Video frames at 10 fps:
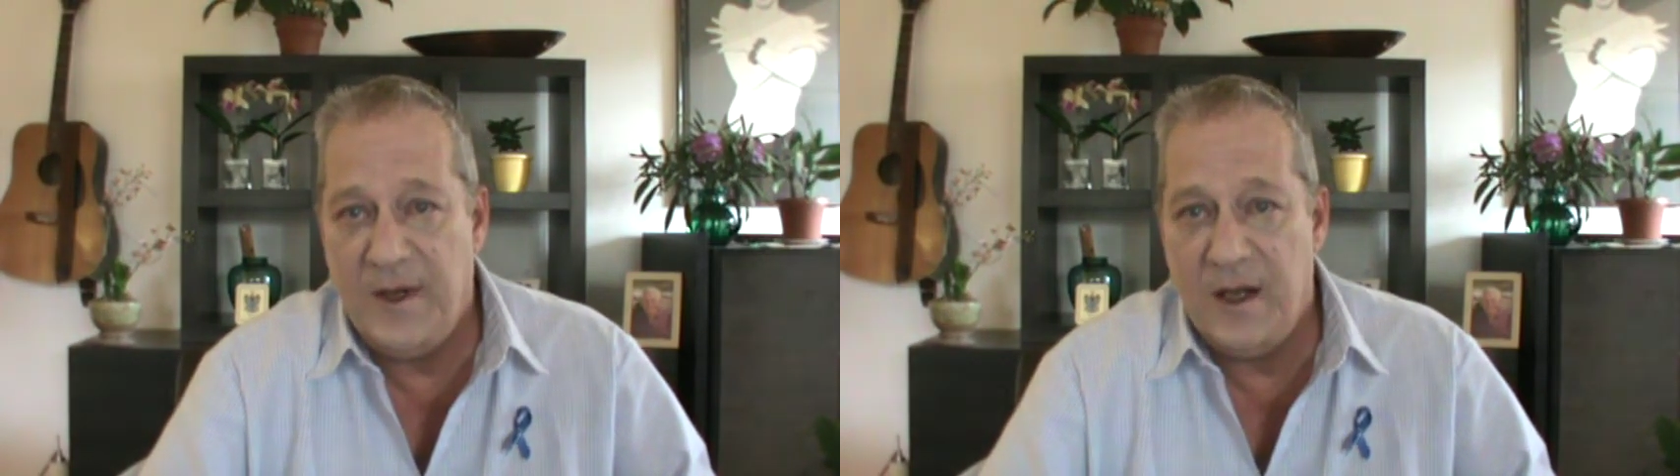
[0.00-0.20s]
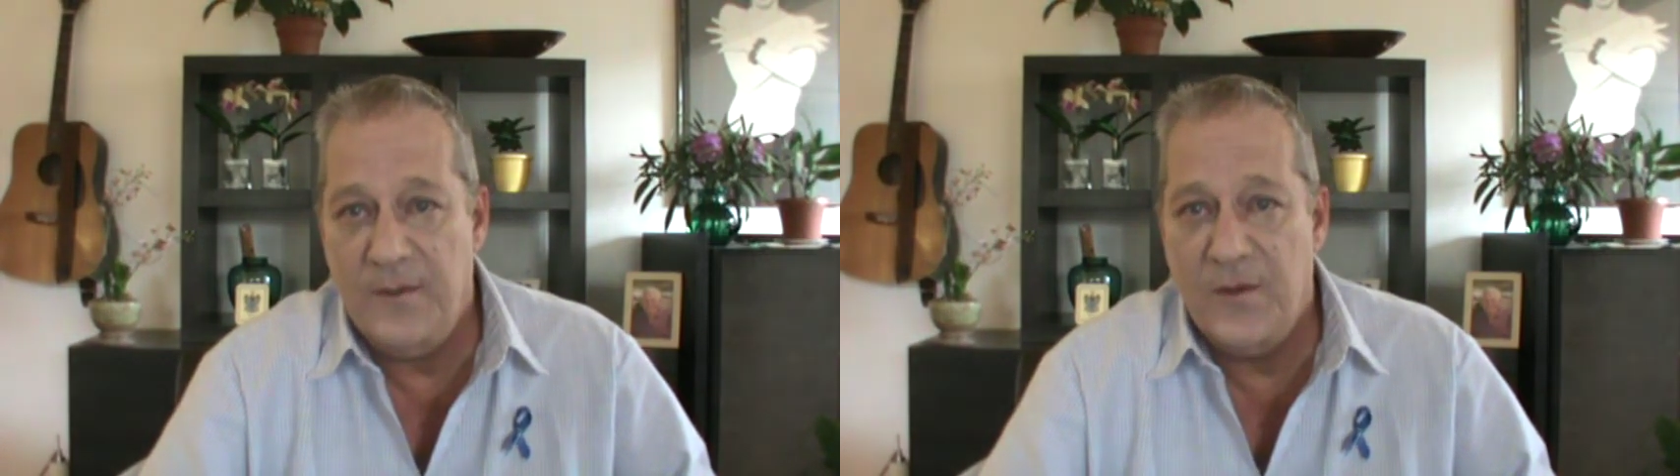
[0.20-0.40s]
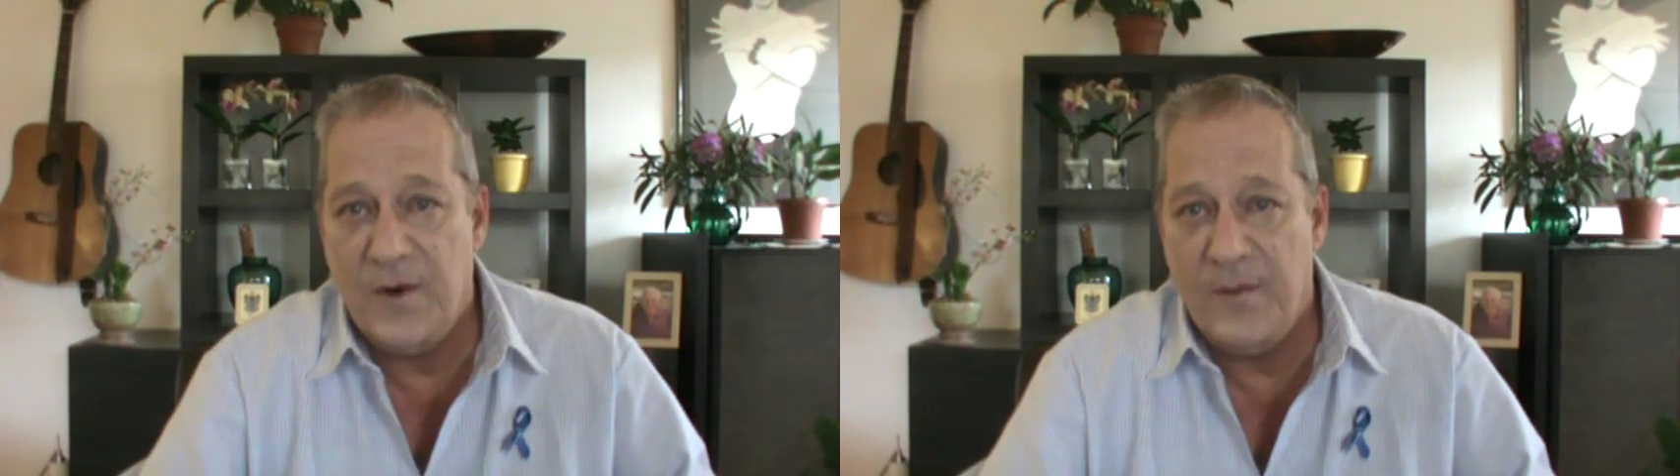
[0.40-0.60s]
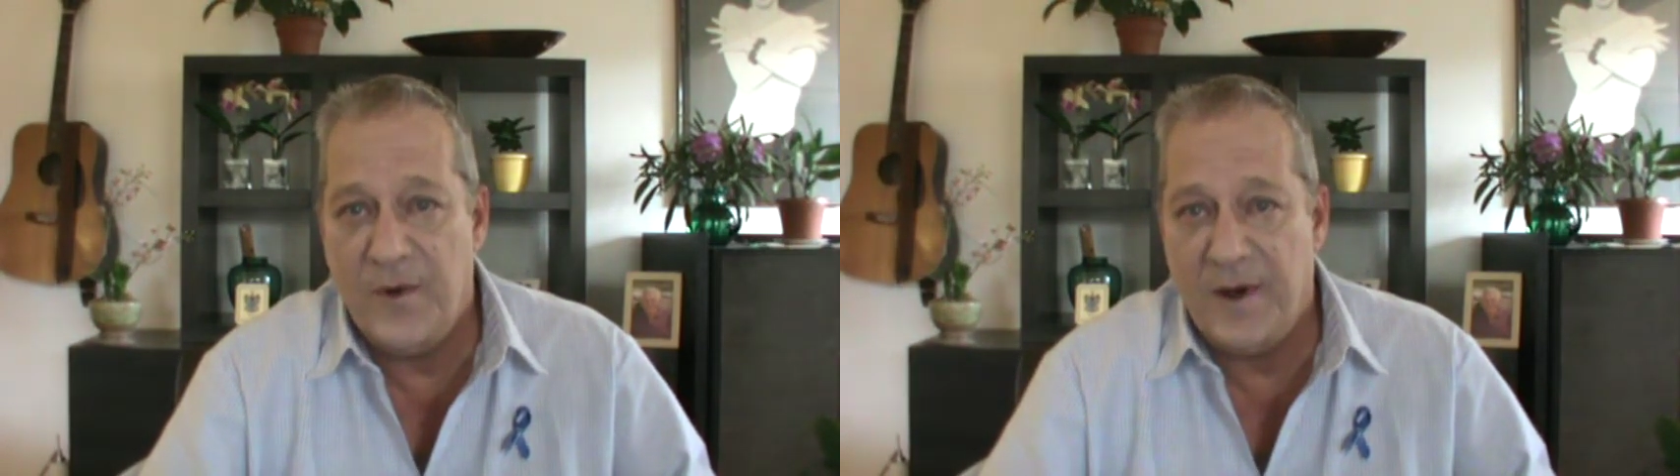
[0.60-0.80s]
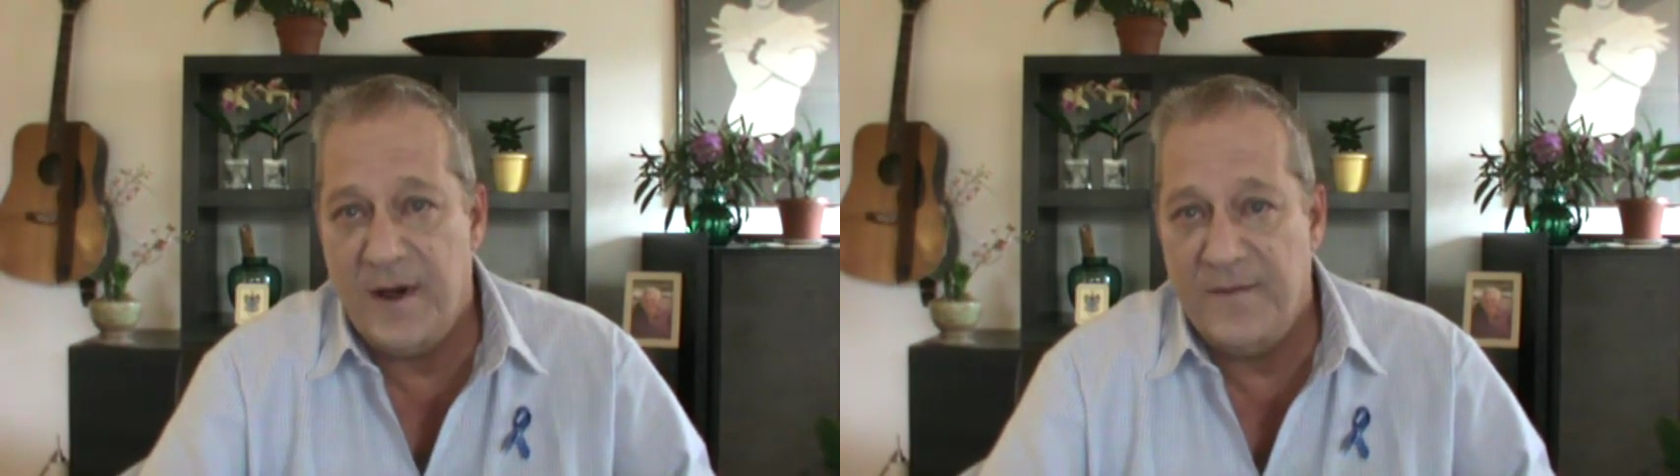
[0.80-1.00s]
become more and
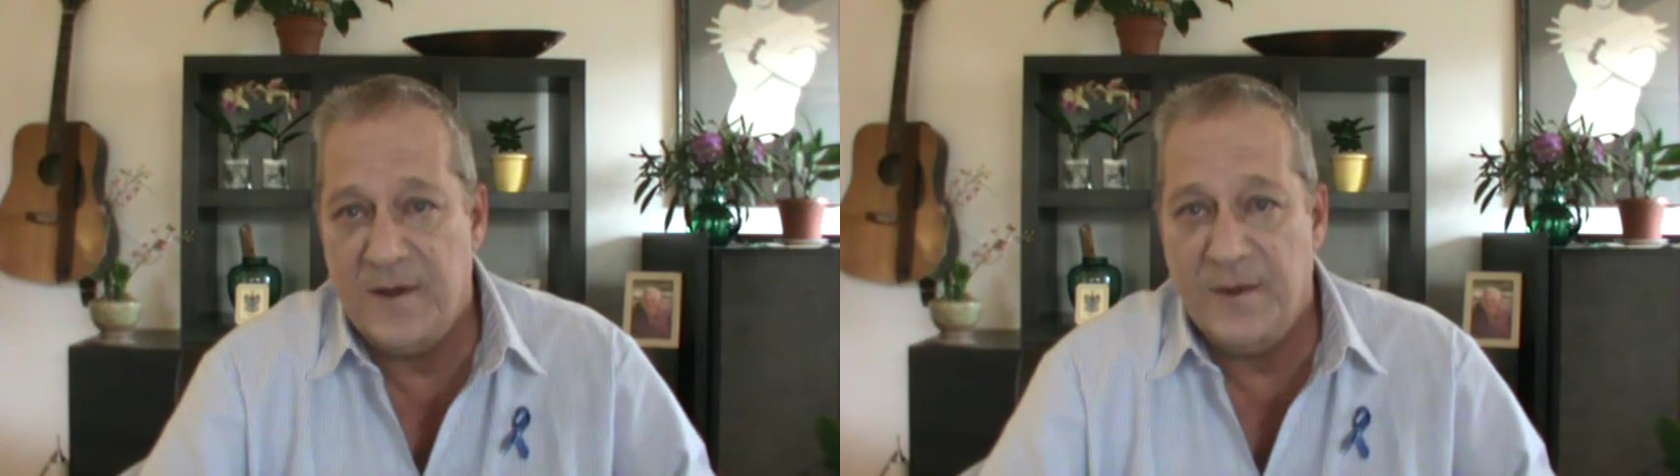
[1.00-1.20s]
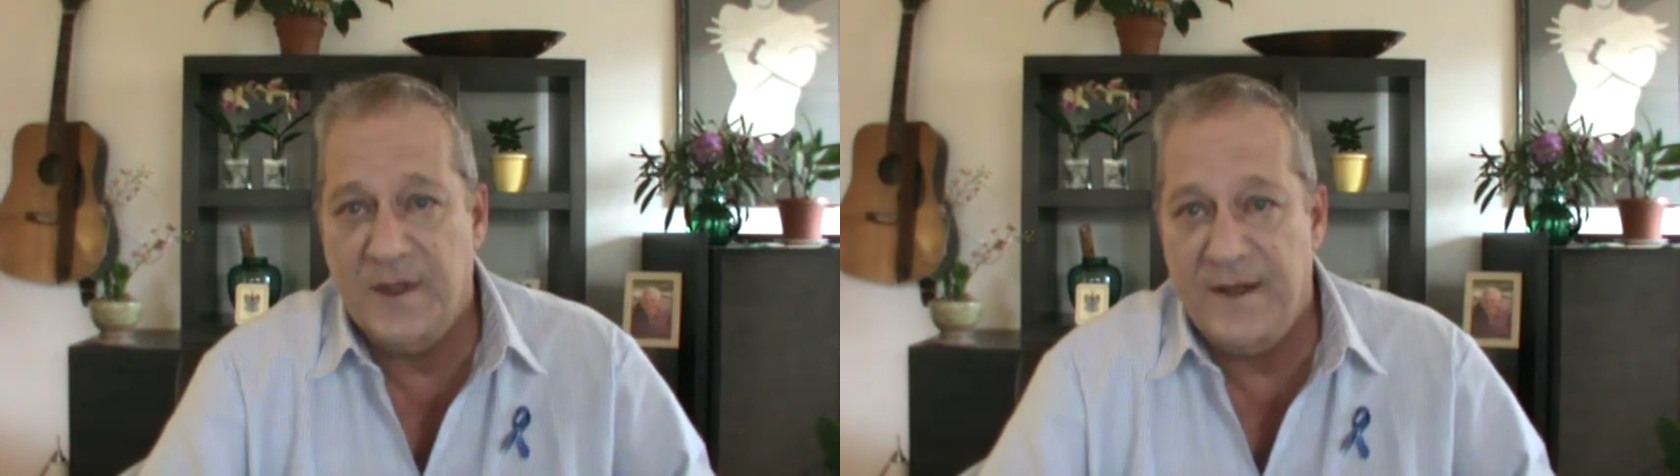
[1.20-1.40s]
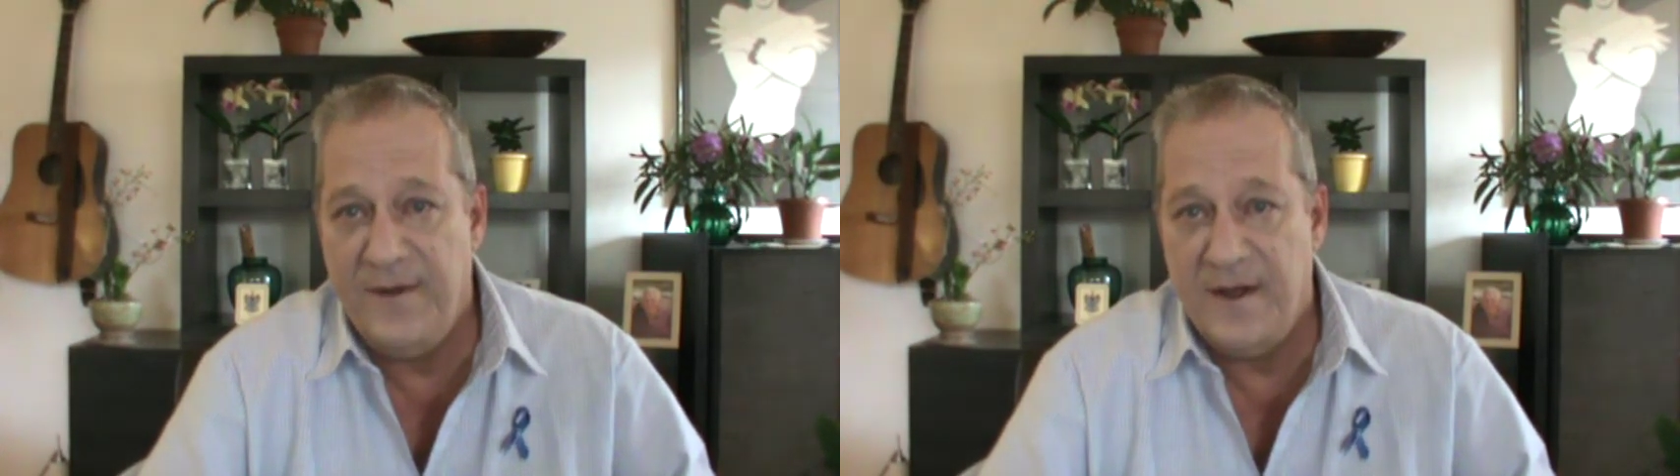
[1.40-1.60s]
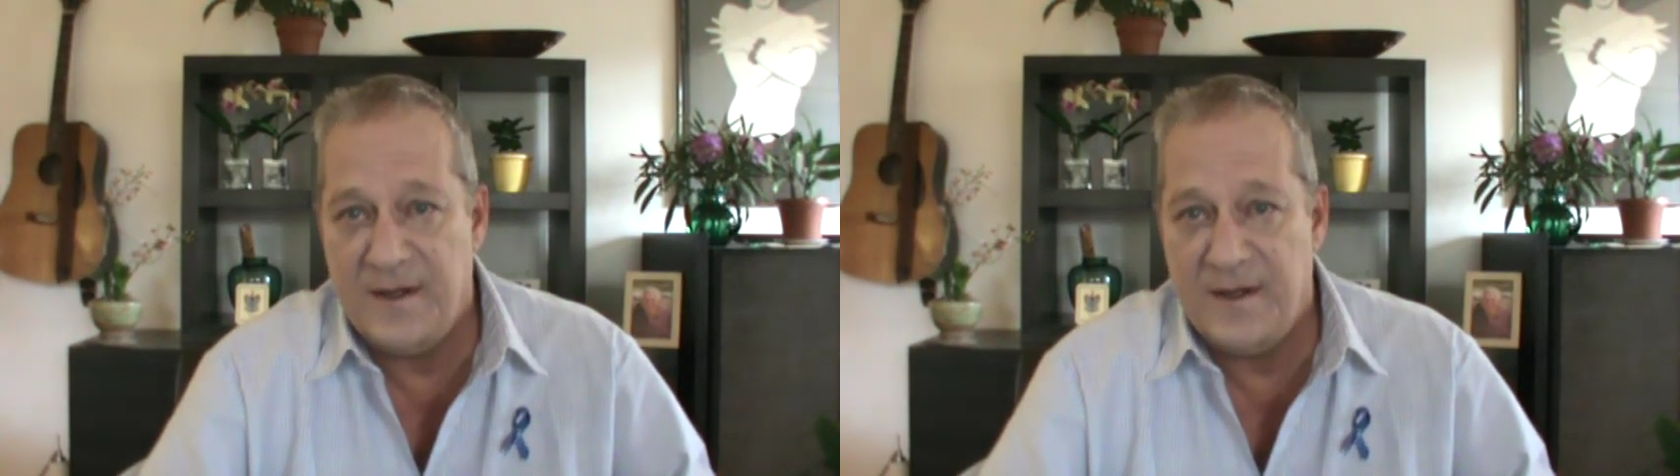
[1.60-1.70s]
more comfortable living